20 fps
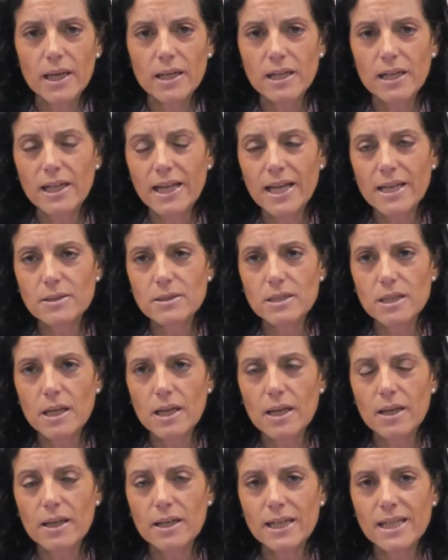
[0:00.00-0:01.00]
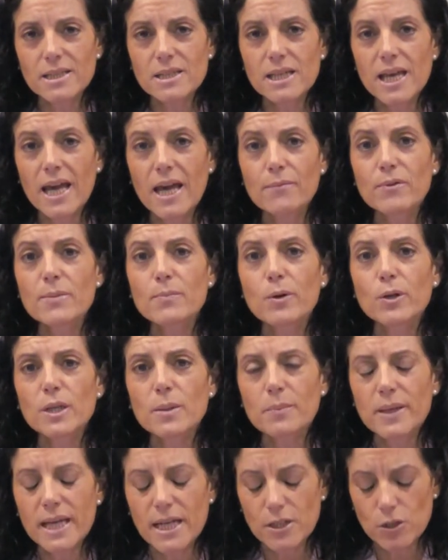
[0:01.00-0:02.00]
uh, let uh, let everybody
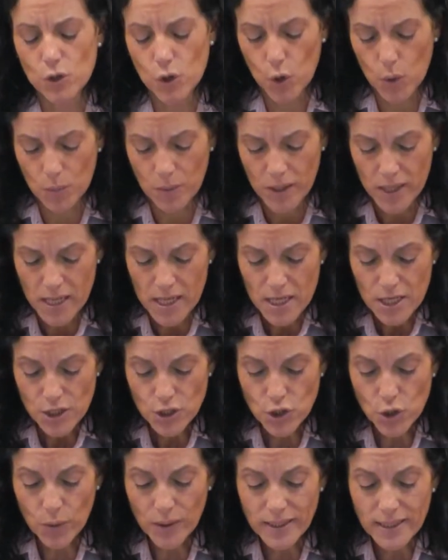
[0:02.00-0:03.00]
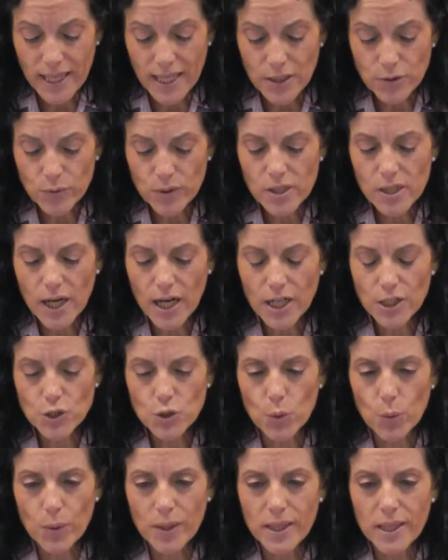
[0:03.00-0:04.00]
be at home so in that regard
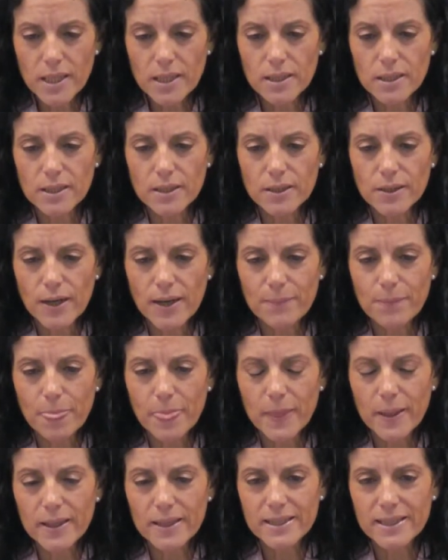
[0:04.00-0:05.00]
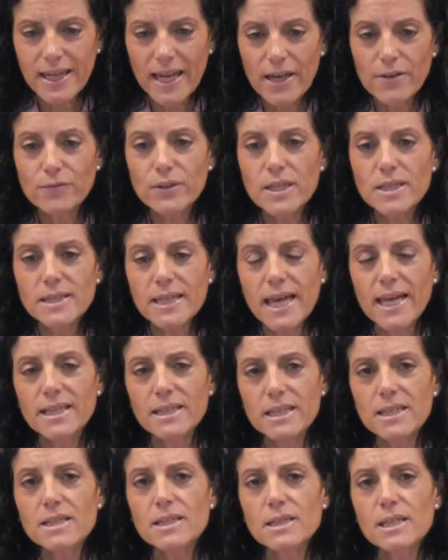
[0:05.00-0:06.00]
we uh, gave this
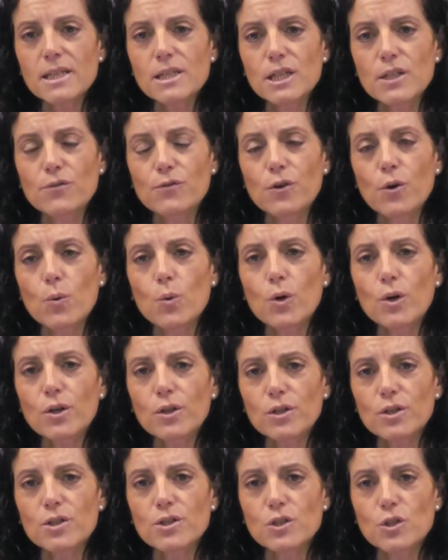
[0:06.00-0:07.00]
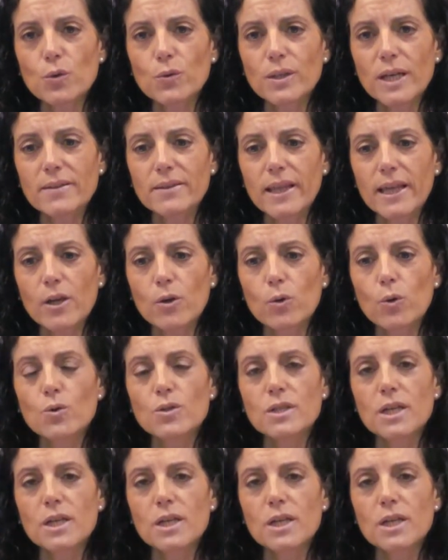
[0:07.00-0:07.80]
incentive for workers so that they